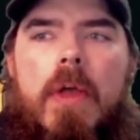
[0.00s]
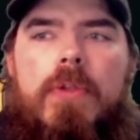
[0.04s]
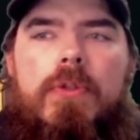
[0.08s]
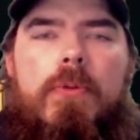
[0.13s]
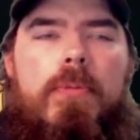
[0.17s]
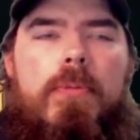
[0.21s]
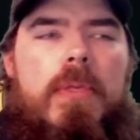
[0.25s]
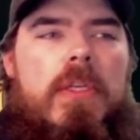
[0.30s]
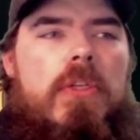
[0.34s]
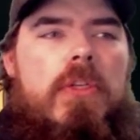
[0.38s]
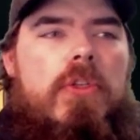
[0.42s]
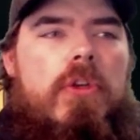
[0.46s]
So
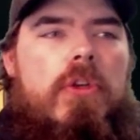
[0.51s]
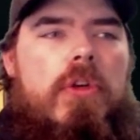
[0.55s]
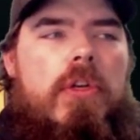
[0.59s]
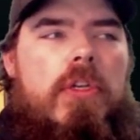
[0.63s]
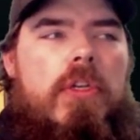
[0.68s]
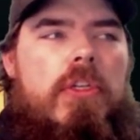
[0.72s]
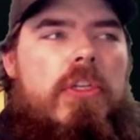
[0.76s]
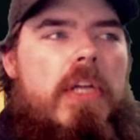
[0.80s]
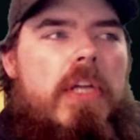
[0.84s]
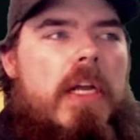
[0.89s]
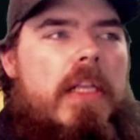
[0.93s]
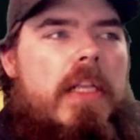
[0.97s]
be sure
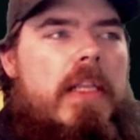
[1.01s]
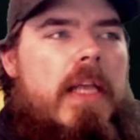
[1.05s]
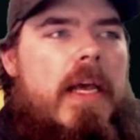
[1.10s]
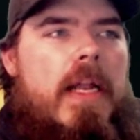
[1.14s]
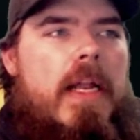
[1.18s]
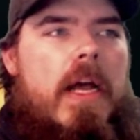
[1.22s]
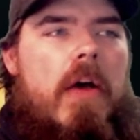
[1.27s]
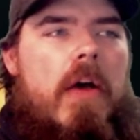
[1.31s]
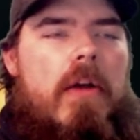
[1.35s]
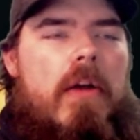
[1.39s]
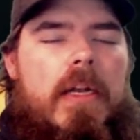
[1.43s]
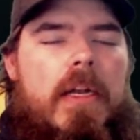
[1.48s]
to check
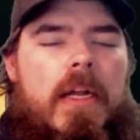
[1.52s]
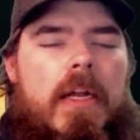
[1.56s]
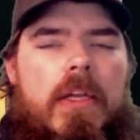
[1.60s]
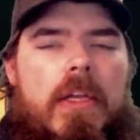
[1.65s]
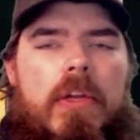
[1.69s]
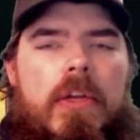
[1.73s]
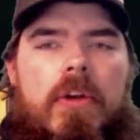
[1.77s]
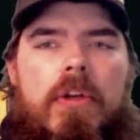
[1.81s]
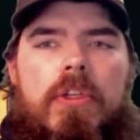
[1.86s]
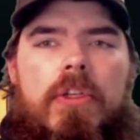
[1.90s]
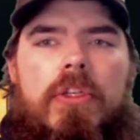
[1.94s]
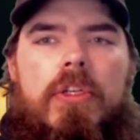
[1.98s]
that out, and I
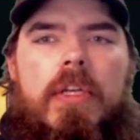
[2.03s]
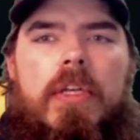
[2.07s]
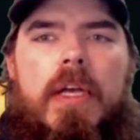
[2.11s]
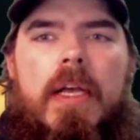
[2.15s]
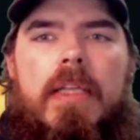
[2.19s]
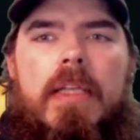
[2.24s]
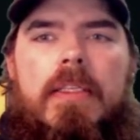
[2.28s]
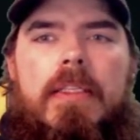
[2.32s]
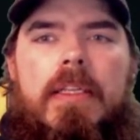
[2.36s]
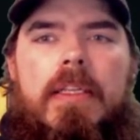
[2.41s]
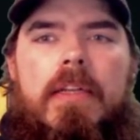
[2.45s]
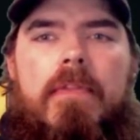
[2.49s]
encourage you guys